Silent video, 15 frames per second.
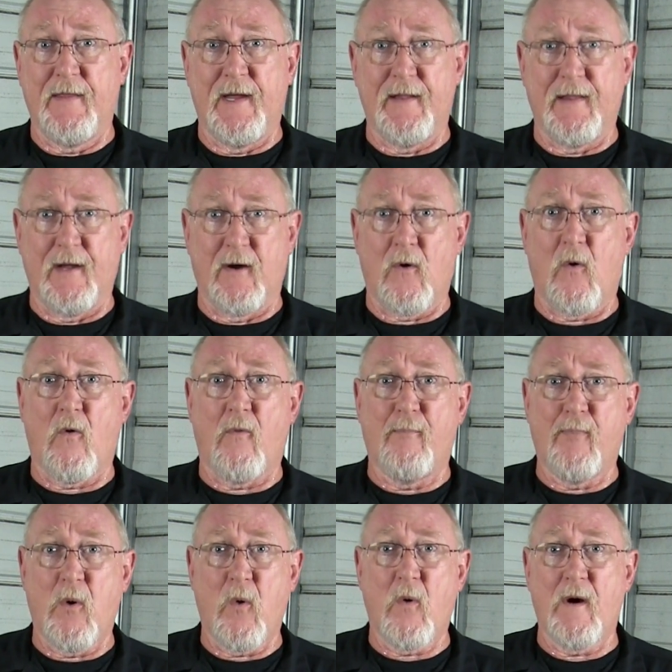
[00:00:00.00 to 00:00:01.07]
than their
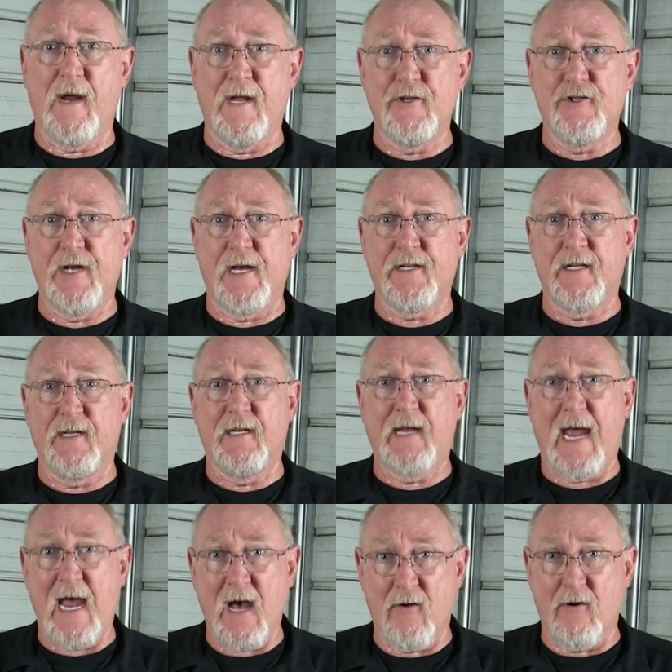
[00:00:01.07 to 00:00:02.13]
old port-injected
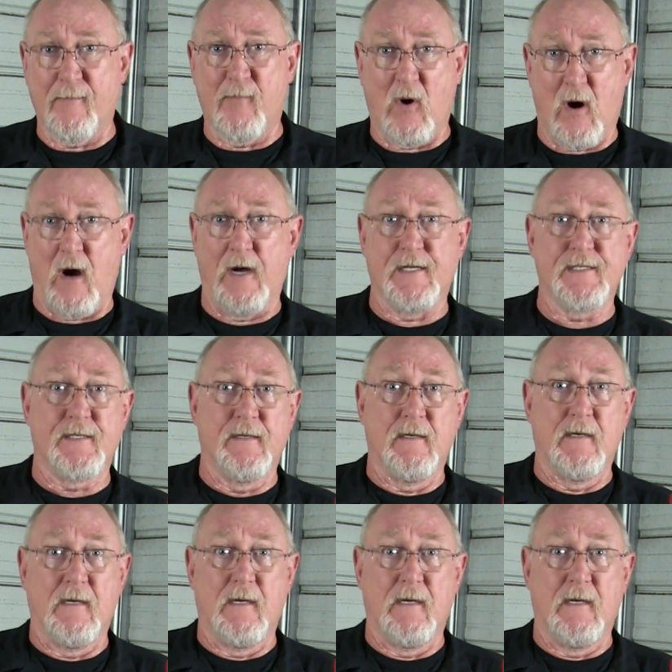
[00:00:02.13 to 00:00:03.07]
counterparts.